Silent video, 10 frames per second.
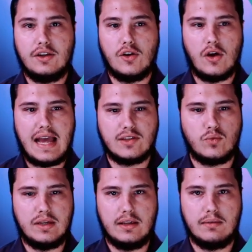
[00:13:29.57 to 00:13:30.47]
as
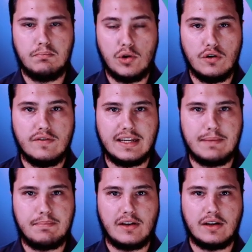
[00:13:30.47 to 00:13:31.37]
we move and
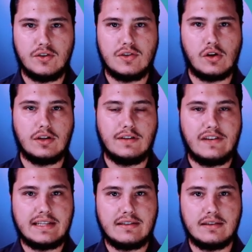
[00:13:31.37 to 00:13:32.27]
get better at using our
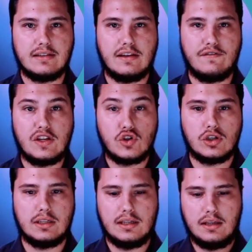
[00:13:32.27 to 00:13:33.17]
devices,
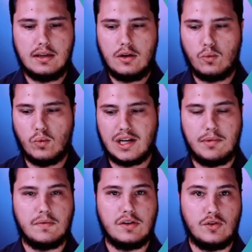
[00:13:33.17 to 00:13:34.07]
eventually we're going to be
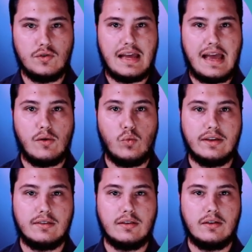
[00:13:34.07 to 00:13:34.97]
able to do that
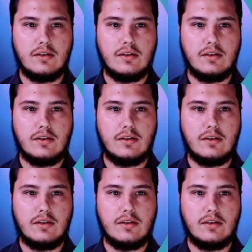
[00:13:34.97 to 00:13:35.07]
with